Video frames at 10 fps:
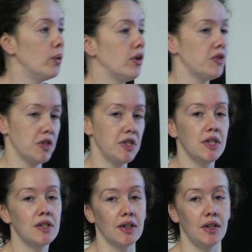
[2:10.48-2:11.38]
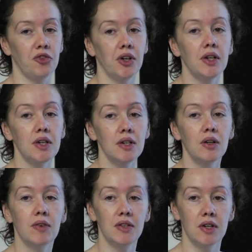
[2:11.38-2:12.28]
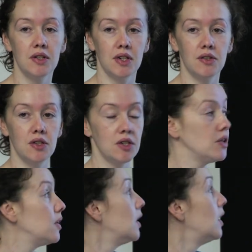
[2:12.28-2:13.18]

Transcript: a strategically funded research institute,